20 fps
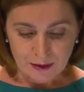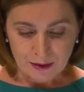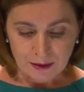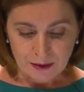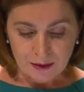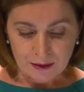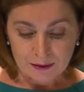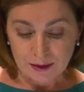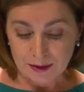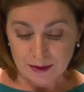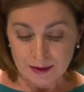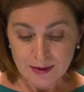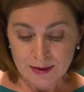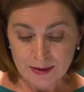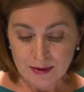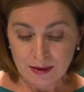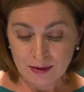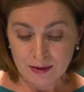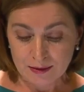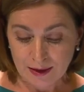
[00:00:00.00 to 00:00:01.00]
This
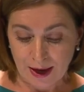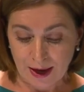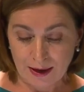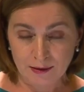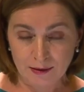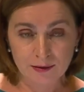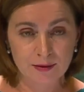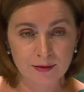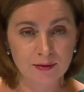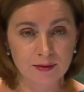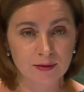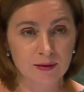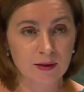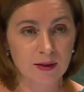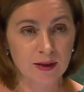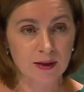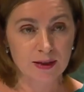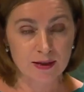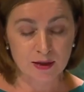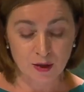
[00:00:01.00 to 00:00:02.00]
threat
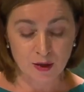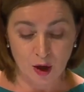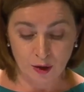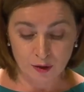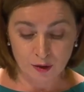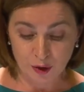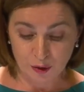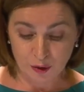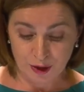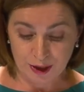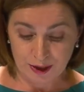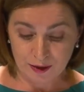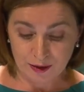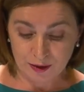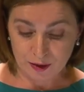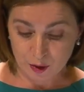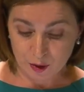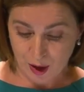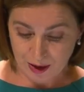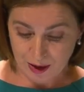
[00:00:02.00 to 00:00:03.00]
is not unique
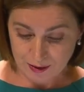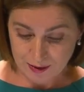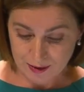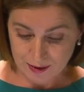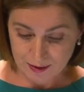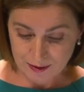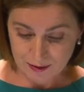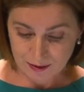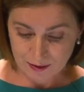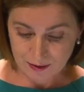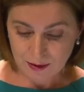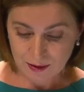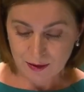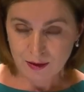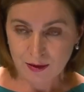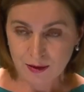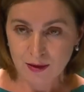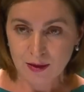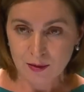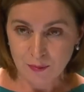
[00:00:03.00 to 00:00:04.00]
to us.
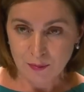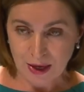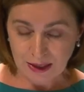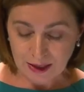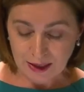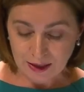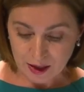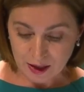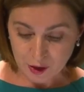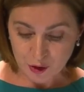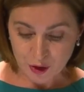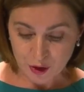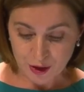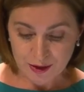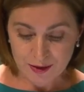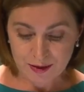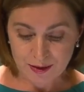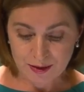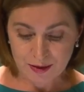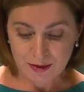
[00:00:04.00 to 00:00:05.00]
Many
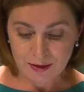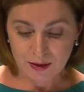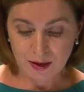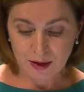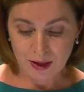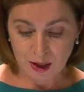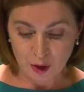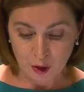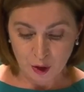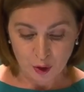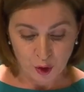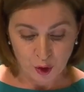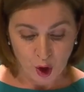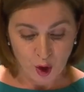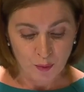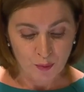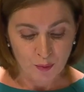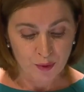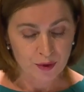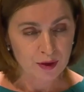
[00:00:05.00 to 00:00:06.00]
countries in
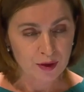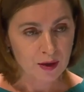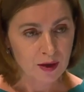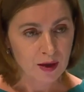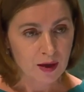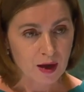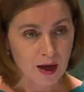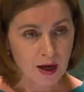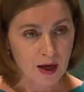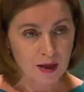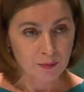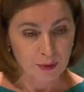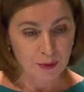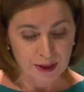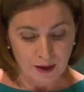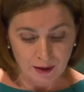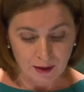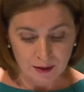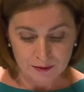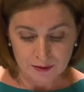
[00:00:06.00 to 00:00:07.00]
Europe and
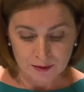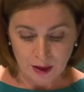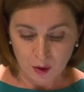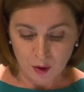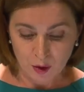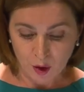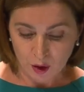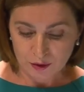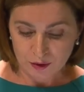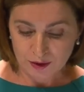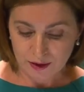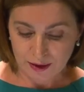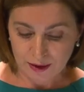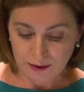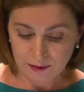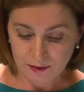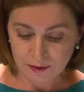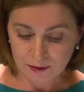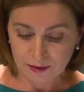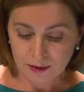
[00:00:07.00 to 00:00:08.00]
beyond our
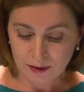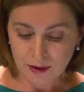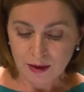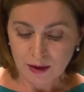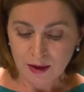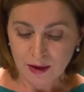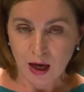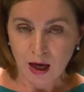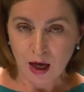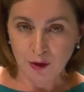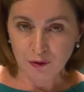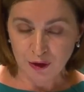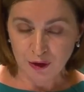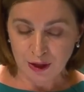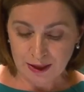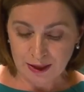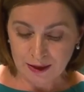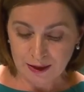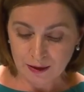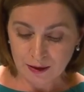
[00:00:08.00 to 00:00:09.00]
continent are
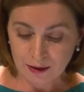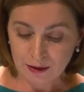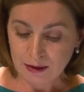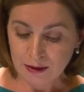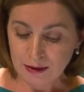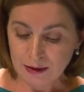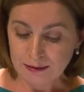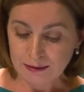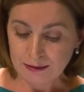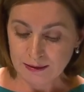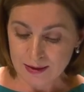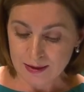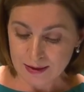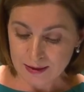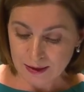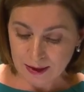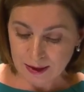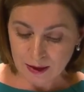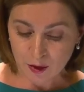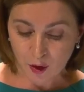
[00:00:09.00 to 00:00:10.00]
feeling the
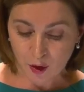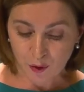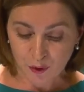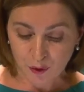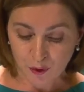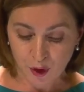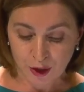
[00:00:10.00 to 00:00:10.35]
sting of foreign